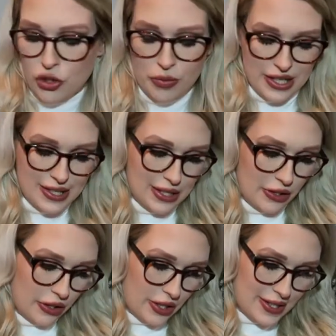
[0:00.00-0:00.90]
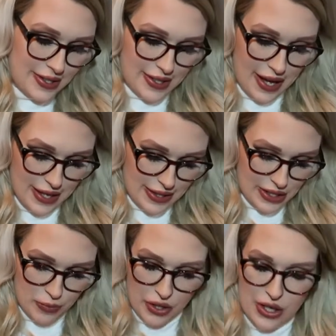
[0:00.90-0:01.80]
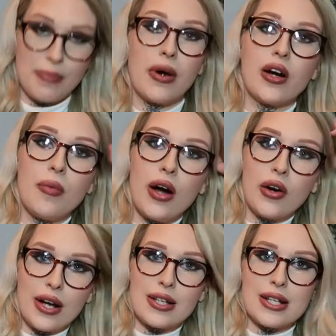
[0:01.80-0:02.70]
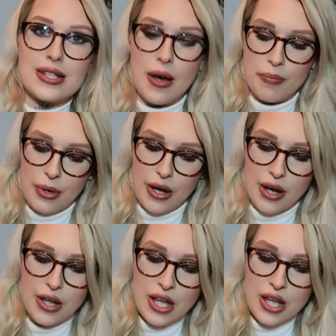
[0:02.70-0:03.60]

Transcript: up this little set. These will be going in my grandma and granddad's hamper.